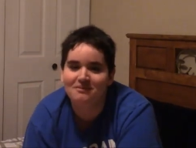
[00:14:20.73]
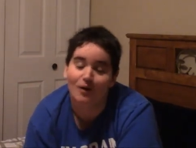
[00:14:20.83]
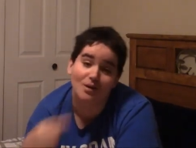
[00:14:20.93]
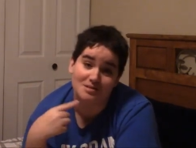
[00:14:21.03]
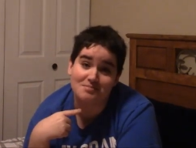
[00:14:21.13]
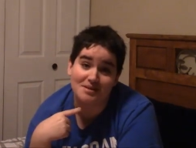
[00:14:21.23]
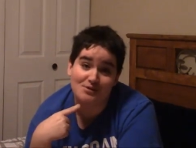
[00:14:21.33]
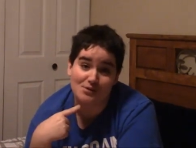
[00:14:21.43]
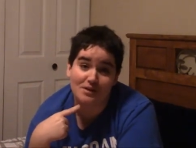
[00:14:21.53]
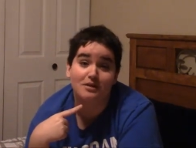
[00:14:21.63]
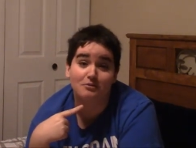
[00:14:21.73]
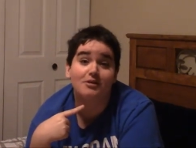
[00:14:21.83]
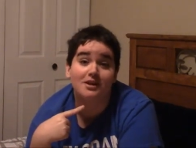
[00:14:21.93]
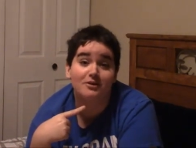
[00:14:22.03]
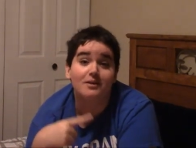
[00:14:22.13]
of course, it's me with a
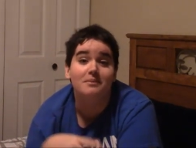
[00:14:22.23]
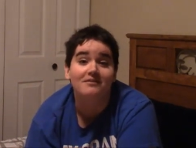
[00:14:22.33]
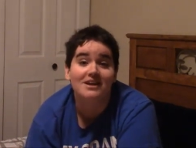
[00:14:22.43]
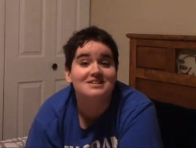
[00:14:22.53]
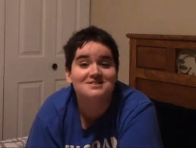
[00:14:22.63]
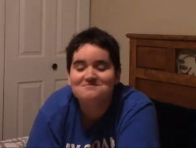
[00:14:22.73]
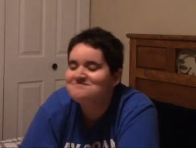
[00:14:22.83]
really creepy face.